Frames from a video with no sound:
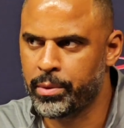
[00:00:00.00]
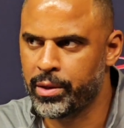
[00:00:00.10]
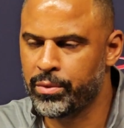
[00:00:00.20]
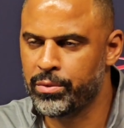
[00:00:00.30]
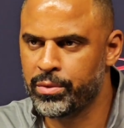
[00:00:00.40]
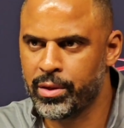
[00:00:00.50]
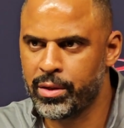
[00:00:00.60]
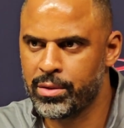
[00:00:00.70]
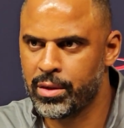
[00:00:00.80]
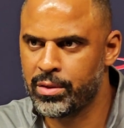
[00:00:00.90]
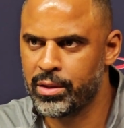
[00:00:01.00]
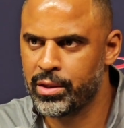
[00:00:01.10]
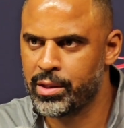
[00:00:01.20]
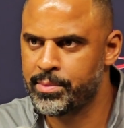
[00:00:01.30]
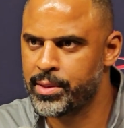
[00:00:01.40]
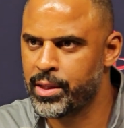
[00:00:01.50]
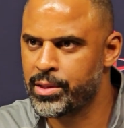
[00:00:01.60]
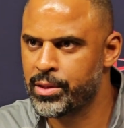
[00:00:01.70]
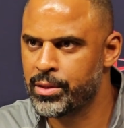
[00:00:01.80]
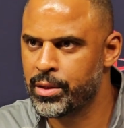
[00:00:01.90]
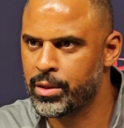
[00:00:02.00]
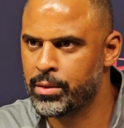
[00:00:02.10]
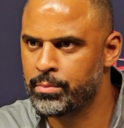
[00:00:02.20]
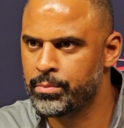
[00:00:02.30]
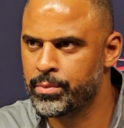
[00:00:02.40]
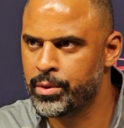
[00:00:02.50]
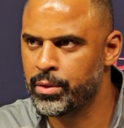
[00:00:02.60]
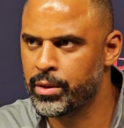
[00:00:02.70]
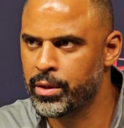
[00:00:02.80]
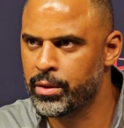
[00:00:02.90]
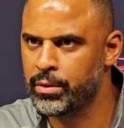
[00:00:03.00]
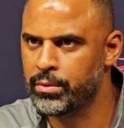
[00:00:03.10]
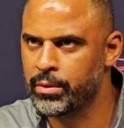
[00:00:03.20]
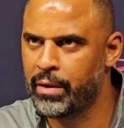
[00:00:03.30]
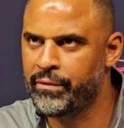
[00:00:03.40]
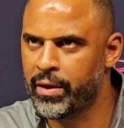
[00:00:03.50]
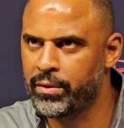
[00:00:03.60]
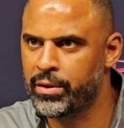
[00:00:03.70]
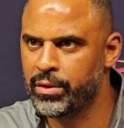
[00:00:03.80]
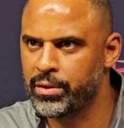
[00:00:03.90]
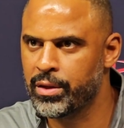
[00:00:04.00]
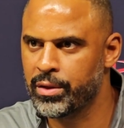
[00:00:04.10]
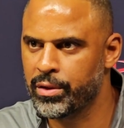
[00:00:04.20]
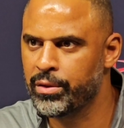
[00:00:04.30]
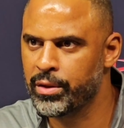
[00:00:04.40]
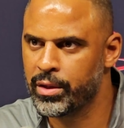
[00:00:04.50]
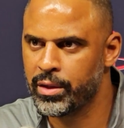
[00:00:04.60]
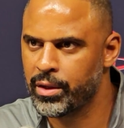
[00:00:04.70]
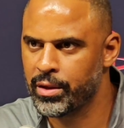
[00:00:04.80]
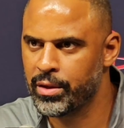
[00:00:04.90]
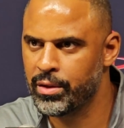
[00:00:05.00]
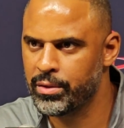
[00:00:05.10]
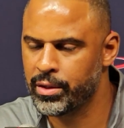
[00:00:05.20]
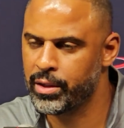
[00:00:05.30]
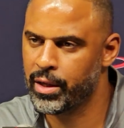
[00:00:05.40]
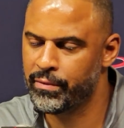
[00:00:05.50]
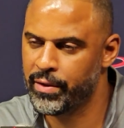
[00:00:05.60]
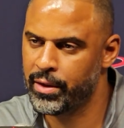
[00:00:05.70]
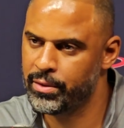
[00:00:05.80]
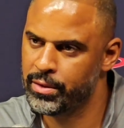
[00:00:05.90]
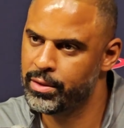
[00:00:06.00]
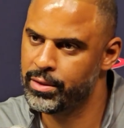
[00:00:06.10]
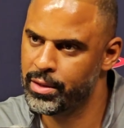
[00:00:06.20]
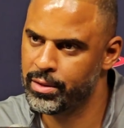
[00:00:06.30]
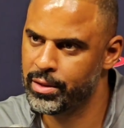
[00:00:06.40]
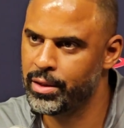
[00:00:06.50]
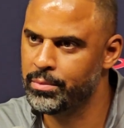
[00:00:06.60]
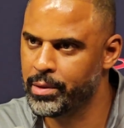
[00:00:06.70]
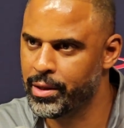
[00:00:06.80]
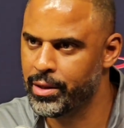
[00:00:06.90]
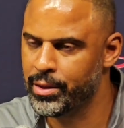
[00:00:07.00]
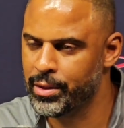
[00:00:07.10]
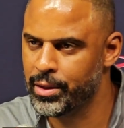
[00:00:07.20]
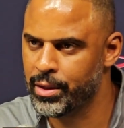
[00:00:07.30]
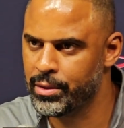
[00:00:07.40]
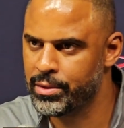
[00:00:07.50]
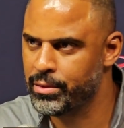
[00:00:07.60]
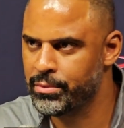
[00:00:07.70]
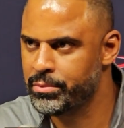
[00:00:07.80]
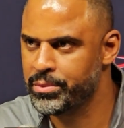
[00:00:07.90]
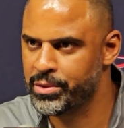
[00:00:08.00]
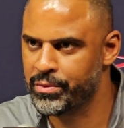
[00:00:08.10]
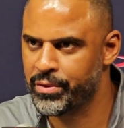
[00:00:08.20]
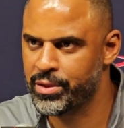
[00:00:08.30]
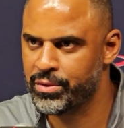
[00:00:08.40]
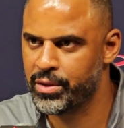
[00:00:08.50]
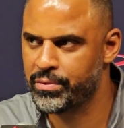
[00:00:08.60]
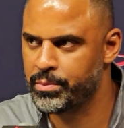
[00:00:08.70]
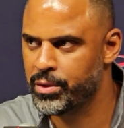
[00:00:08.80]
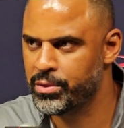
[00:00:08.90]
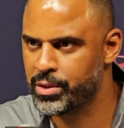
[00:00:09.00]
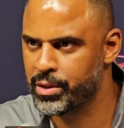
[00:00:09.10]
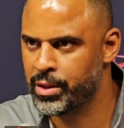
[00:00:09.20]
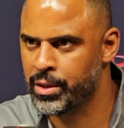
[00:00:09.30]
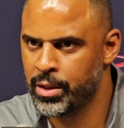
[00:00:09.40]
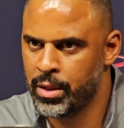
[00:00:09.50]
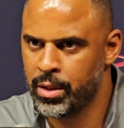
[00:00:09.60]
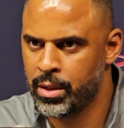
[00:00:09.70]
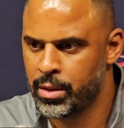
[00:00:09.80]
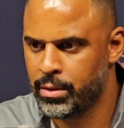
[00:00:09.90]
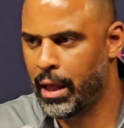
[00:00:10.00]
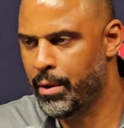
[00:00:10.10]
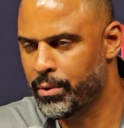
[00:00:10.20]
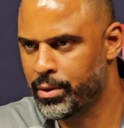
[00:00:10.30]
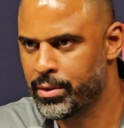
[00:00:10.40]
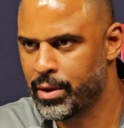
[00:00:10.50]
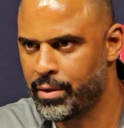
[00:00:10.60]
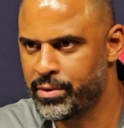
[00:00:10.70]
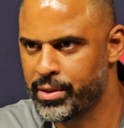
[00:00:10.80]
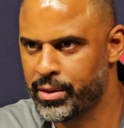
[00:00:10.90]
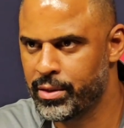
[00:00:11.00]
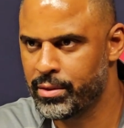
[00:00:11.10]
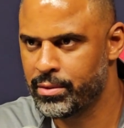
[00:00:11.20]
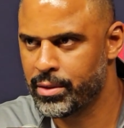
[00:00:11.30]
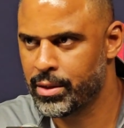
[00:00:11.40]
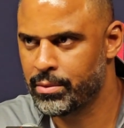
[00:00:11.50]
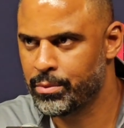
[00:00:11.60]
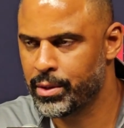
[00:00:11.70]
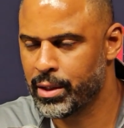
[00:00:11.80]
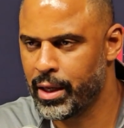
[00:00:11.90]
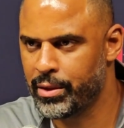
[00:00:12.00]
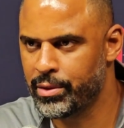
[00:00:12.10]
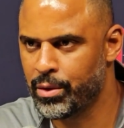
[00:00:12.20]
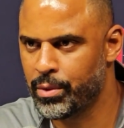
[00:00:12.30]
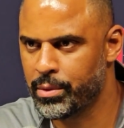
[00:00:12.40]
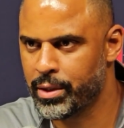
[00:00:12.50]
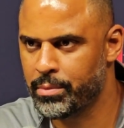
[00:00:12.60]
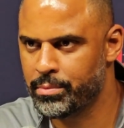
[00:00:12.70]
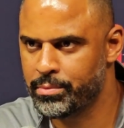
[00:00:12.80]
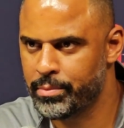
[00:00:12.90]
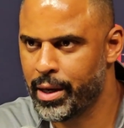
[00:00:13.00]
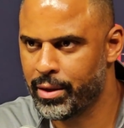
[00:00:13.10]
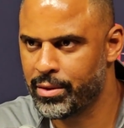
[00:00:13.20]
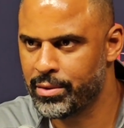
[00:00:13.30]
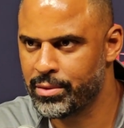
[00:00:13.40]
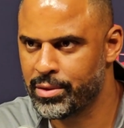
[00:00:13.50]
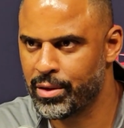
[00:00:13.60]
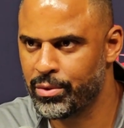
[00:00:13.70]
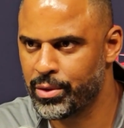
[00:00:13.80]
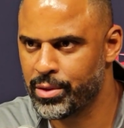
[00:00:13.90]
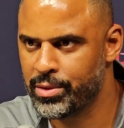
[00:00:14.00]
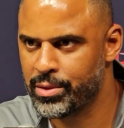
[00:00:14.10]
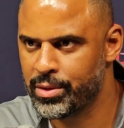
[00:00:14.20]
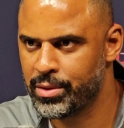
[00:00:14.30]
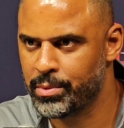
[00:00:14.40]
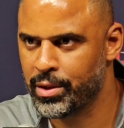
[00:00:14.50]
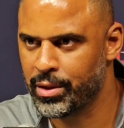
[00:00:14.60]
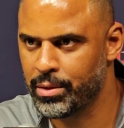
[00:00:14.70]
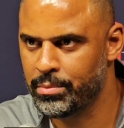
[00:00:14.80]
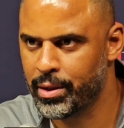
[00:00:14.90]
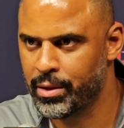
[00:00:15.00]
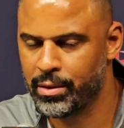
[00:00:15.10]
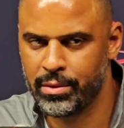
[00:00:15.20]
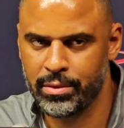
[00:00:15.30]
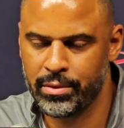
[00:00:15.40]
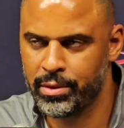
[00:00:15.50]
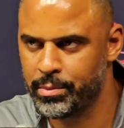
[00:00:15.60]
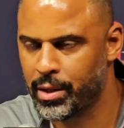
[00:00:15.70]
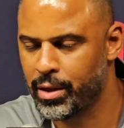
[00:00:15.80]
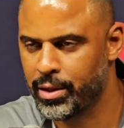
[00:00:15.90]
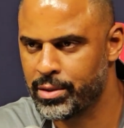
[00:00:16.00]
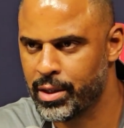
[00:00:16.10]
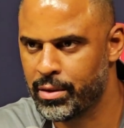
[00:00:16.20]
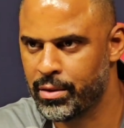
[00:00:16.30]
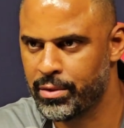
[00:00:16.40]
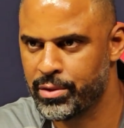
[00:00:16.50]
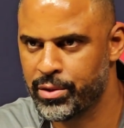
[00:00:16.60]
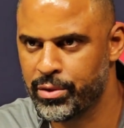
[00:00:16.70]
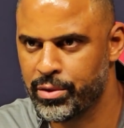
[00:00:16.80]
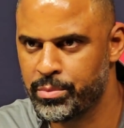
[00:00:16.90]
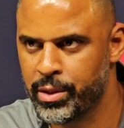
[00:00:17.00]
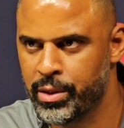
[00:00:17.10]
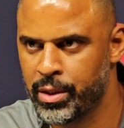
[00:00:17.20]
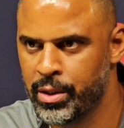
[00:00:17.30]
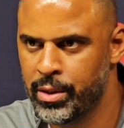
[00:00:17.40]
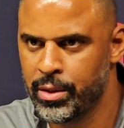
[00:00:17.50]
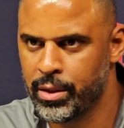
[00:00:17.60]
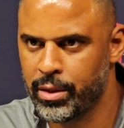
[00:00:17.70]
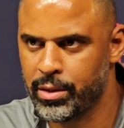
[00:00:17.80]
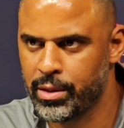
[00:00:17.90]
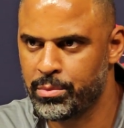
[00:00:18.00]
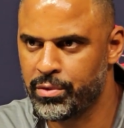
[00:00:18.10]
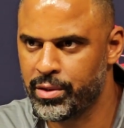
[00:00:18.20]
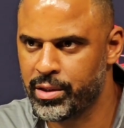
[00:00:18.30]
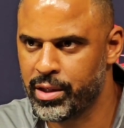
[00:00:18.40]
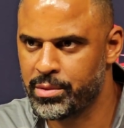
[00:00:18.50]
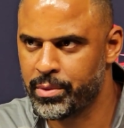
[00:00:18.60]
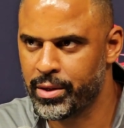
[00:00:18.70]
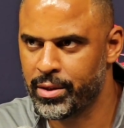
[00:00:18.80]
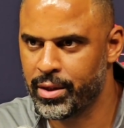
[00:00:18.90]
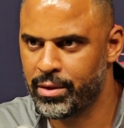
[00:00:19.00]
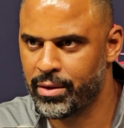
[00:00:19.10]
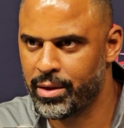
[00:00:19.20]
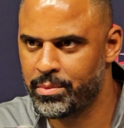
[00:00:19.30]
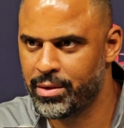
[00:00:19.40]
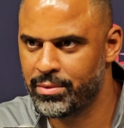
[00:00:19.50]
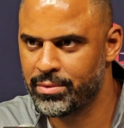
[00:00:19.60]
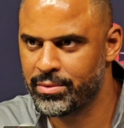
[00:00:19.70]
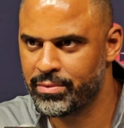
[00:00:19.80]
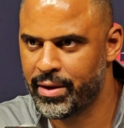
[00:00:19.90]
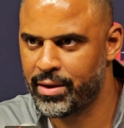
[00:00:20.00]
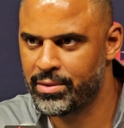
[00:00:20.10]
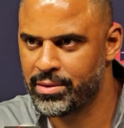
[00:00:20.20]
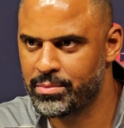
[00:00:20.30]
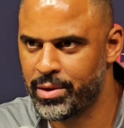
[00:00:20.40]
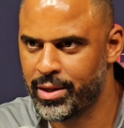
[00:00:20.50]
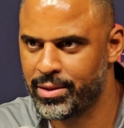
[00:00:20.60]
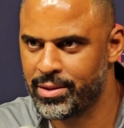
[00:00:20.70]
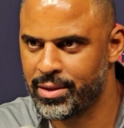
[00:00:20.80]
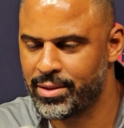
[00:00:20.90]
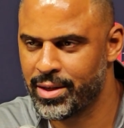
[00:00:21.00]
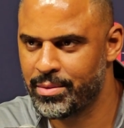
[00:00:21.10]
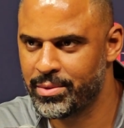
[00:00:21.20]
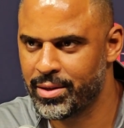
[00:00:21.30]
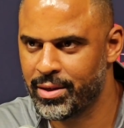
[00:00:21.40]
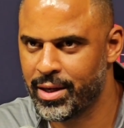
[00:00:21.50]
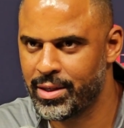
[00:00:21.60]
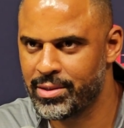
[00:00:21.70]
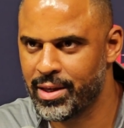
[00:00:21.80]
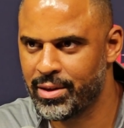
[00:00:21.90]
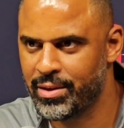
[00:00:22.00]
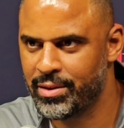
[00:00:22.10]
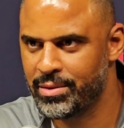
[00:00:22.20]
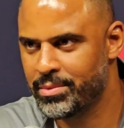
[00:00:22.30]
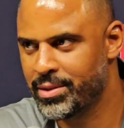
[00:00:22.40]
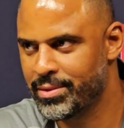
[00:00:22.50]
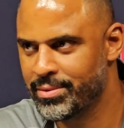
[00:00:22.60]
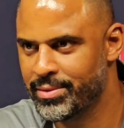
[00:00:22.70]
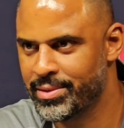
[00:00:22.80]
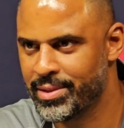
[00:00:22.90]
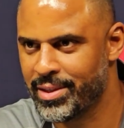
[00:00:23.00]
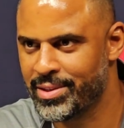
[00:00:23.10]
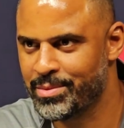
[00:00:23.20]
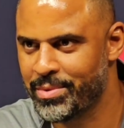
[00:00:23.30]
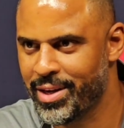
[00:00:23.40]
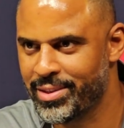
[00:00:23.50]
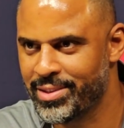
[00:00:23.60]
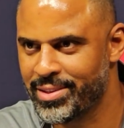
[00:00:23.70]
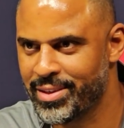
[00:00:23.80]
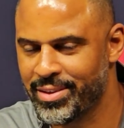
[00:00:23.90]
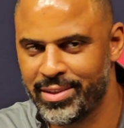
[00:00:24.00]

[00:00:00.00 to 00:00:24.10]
That play threw things onto the next possession. You know, he got fouled on a dunk early that they didn't call, and he got fouled on a dunk that he made. And so he was a little frustrated from those. And then that one, obviously, the one guy you don't want to get back on slow is McCollum. Whether, you know, him and Hawkins are all the shooters. But, yeah, you got to move on to the next play. And they cry about fouls in practice all the time with our guys not calling them. And it's not just practice and